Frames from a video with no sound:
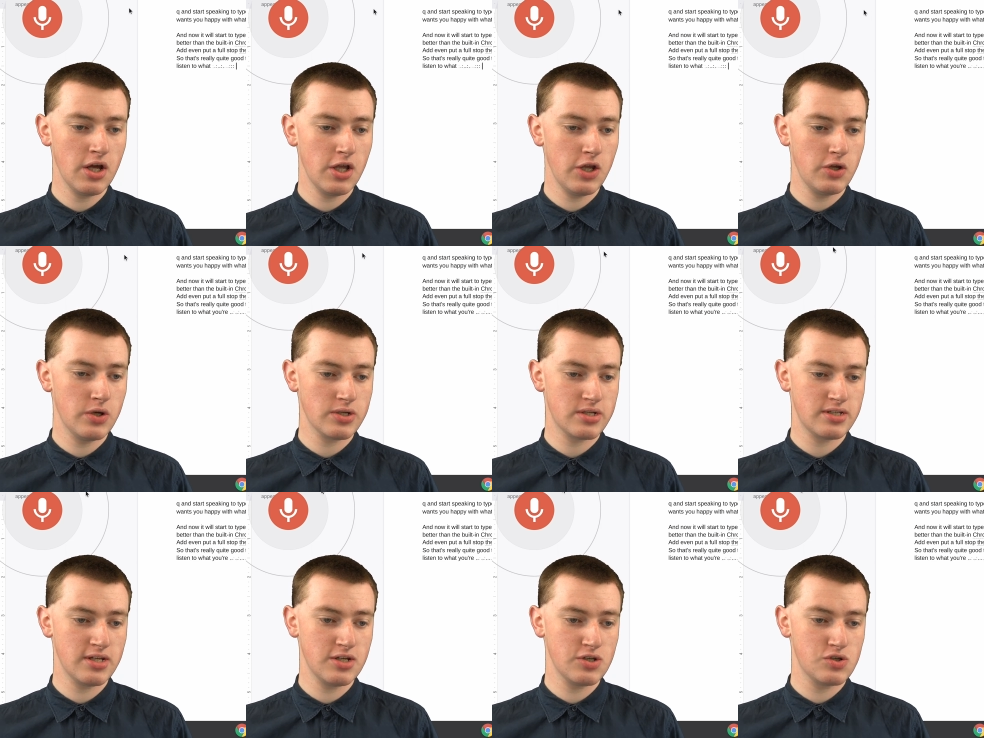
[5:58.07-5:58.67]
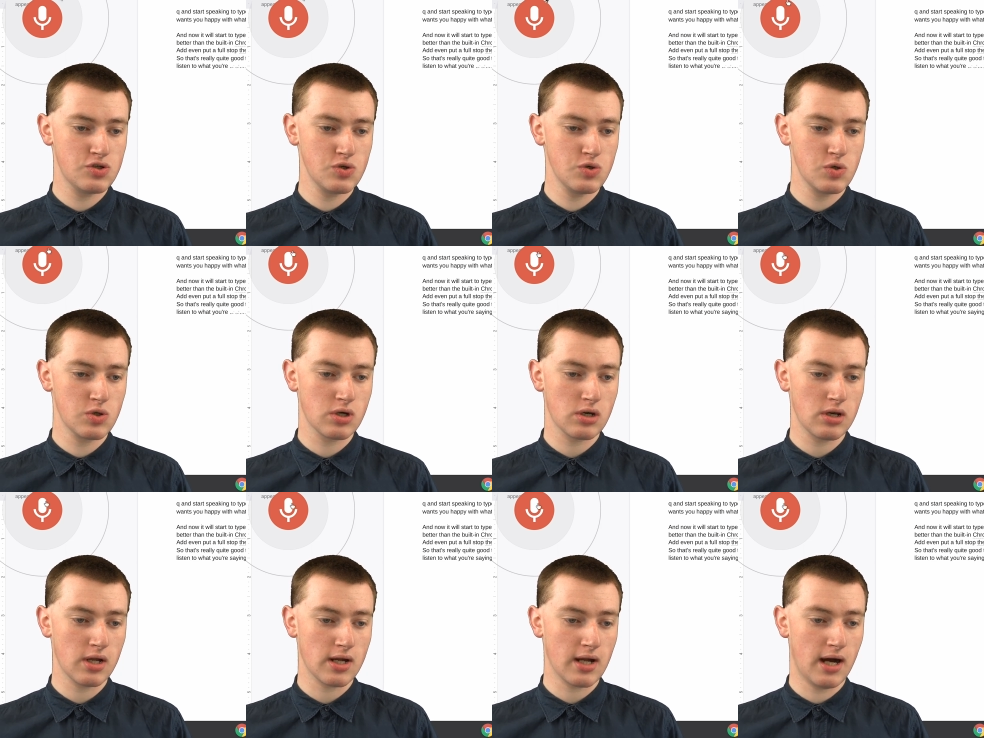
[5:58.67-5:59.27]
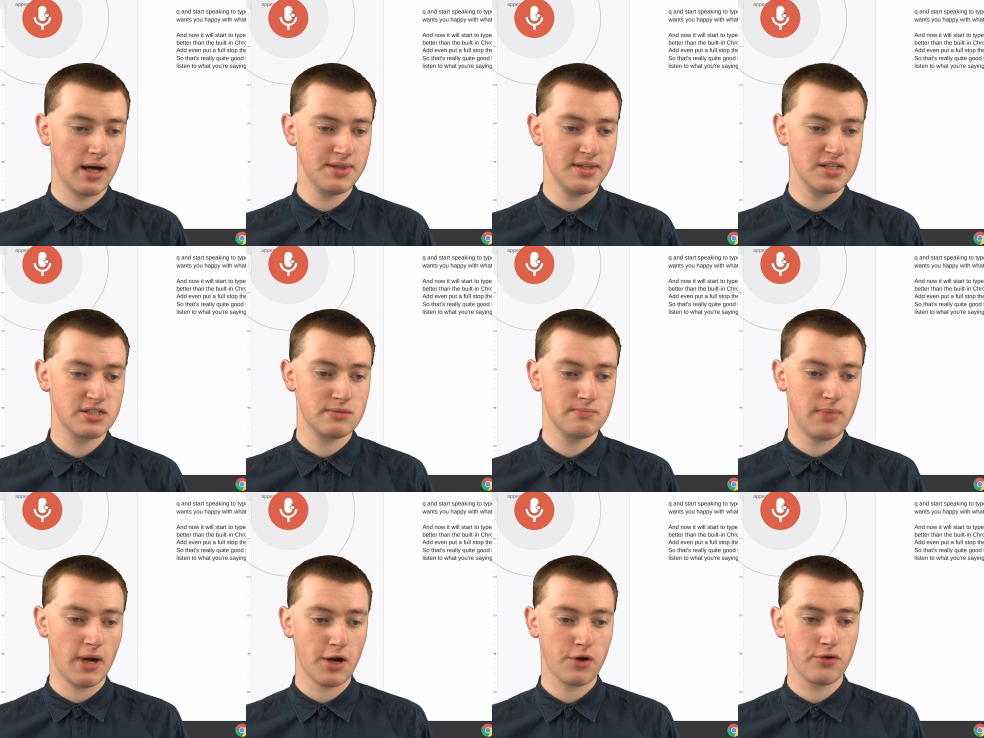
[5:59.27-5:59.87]
you just need to click on
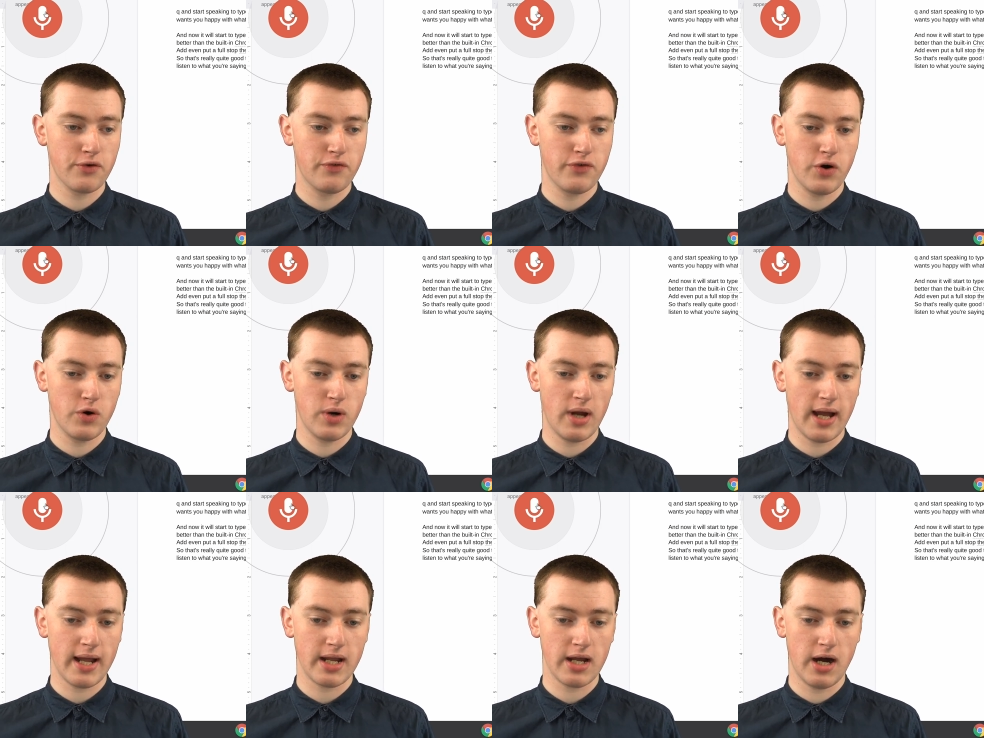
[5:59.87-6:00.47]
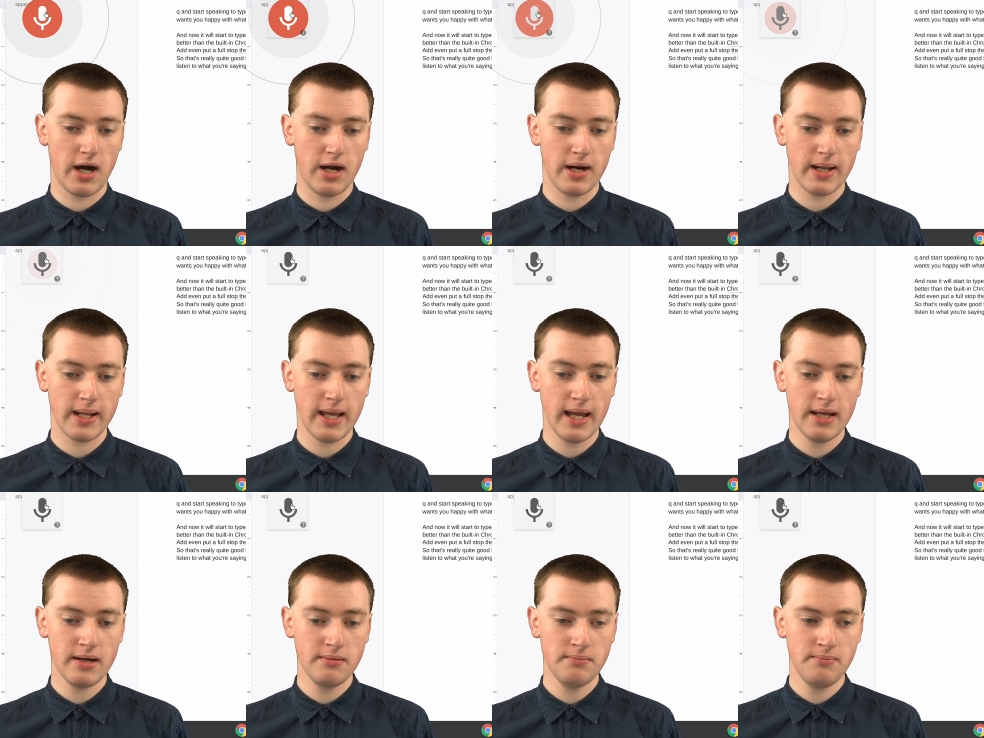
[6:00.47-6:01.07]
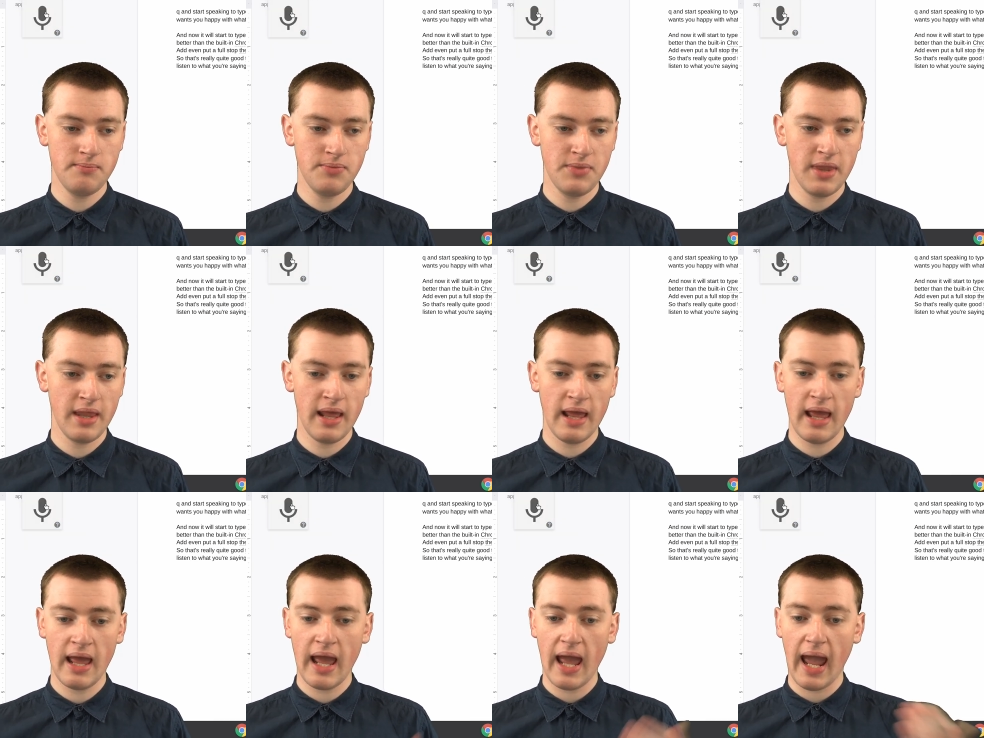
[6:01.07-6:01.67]
this microphone icon again,
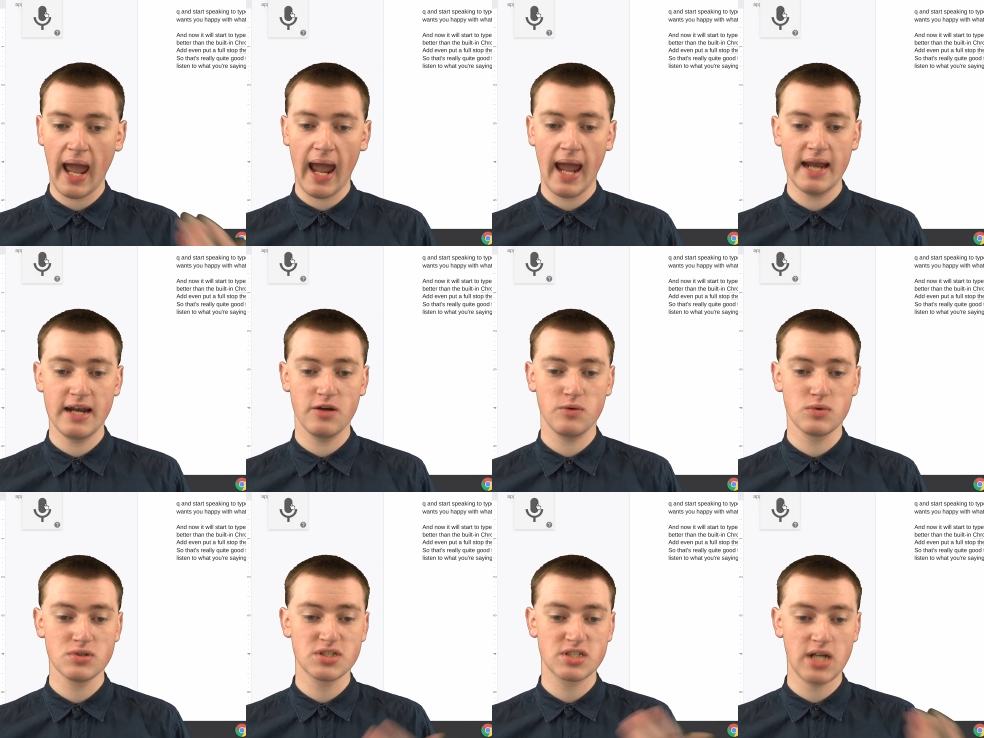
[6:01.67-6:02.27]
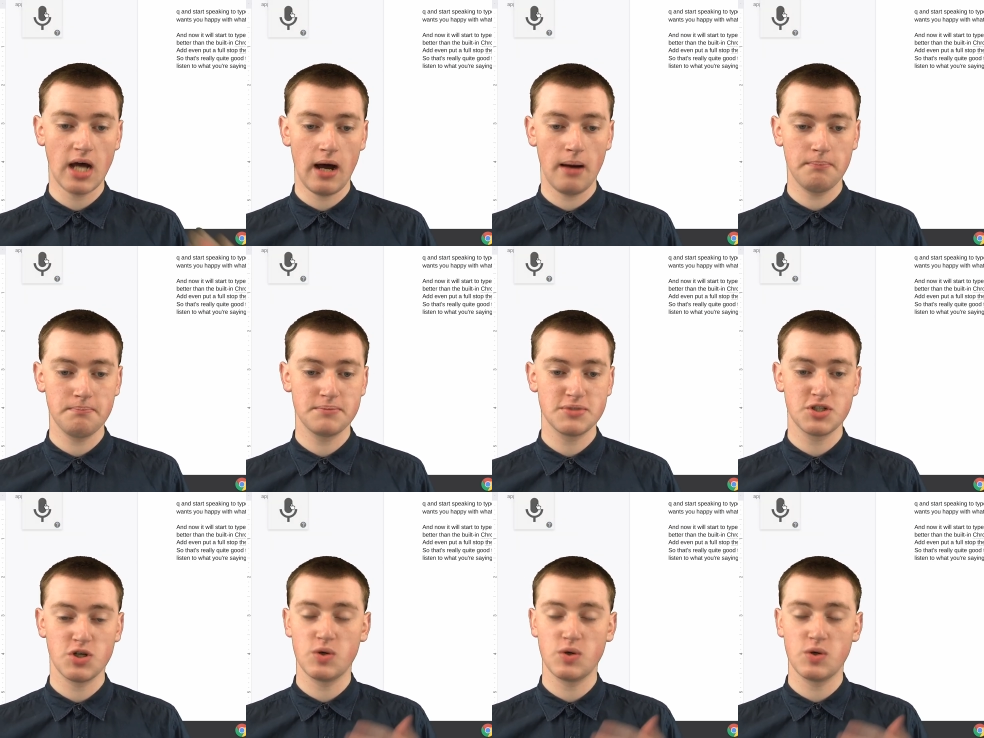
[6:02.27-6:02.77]
and it will stop.